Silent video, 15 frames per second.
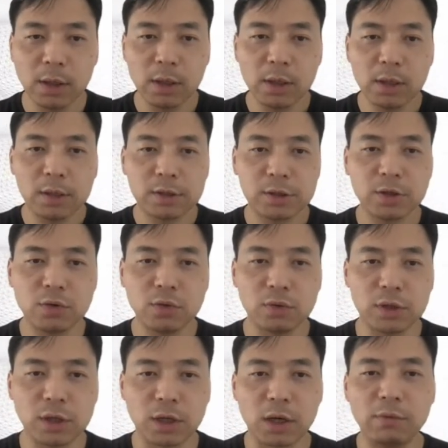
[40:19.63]
So
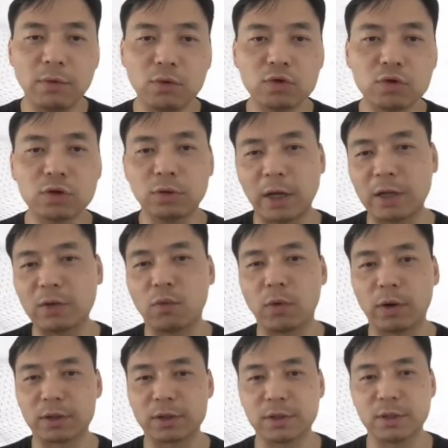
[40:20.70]
the convolutional
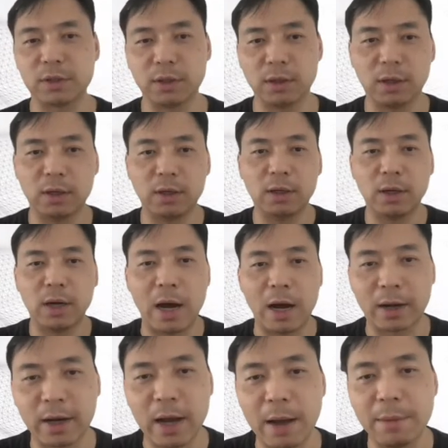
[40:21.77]
networks are
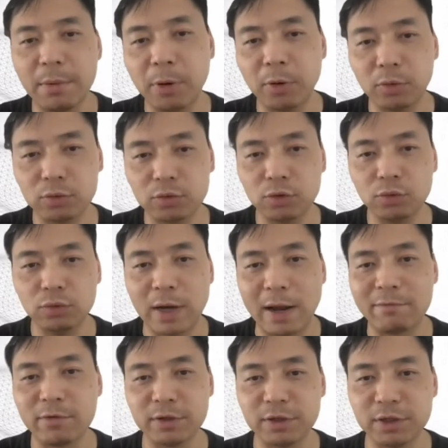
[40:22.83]
capable to
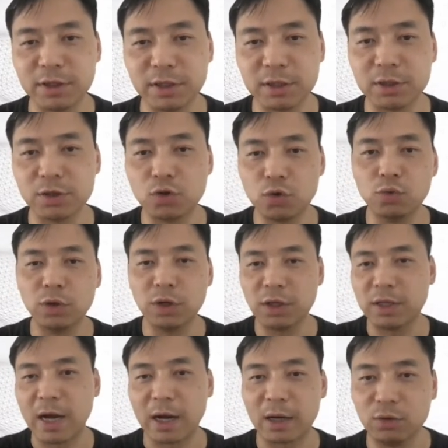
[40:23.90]
leverage these two
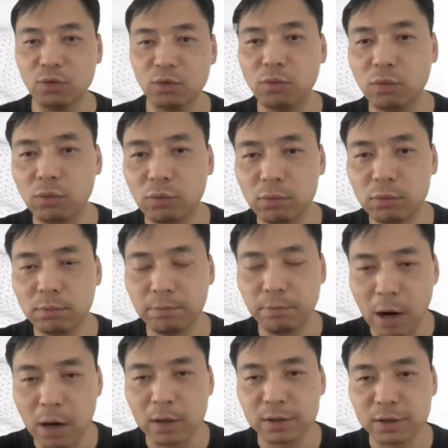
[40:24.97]
inductive
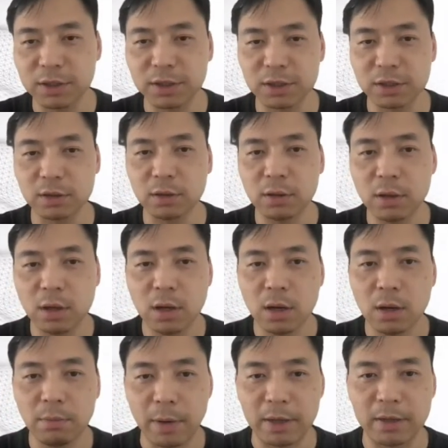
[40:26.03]
biases
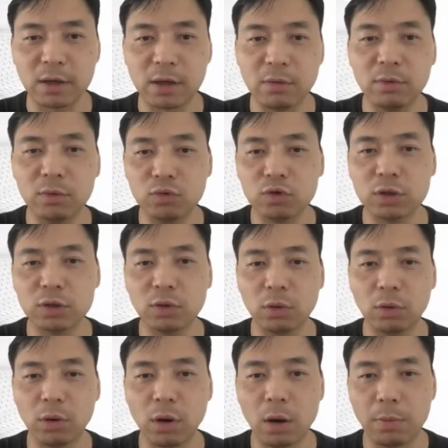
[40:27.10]
by the
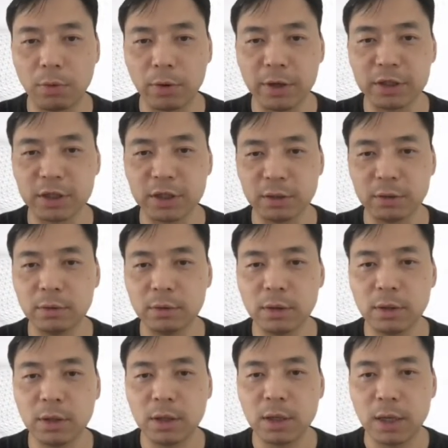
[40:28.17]
convolutional operation
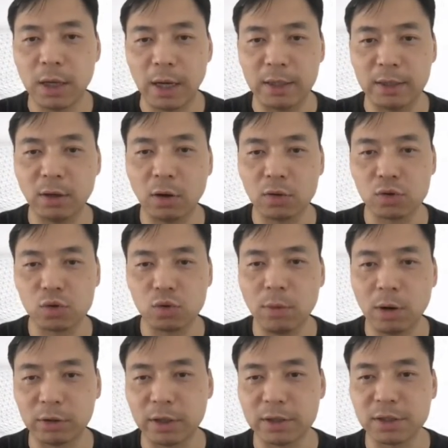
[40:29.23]
and also
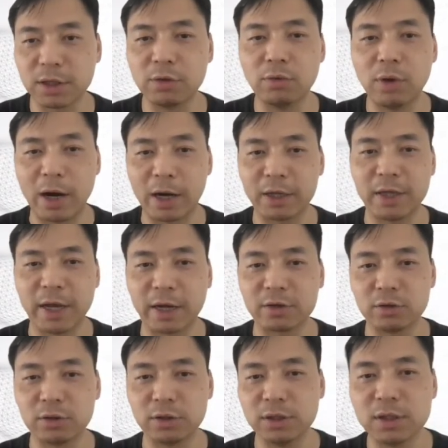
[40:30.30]
multi-skill
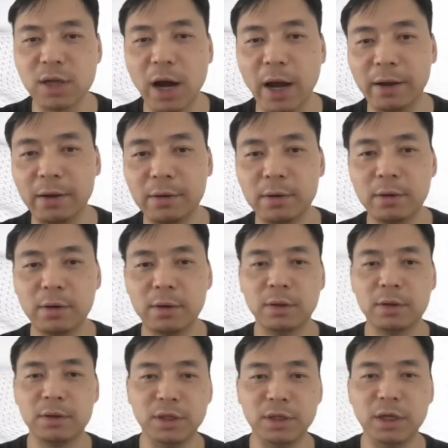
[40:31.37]
architecture design,
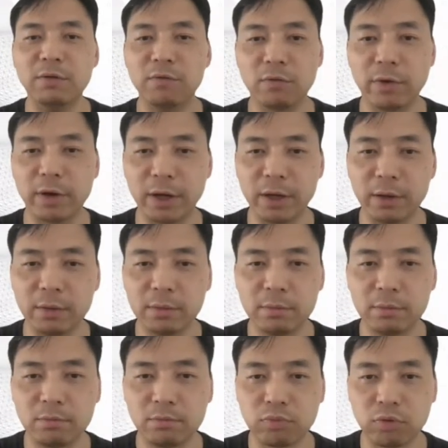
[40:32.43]
delivering
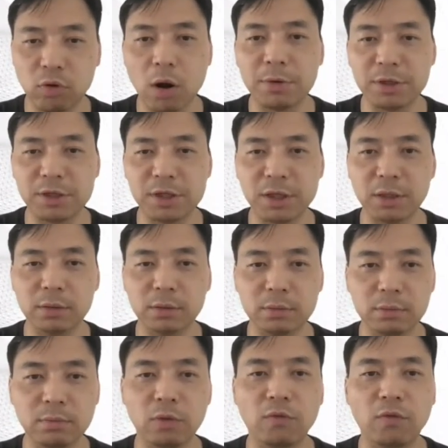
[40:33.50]
promising
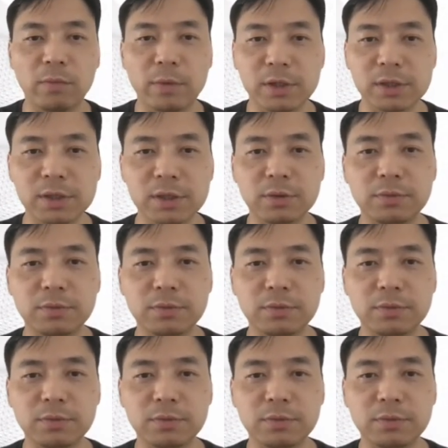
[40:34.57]
performance.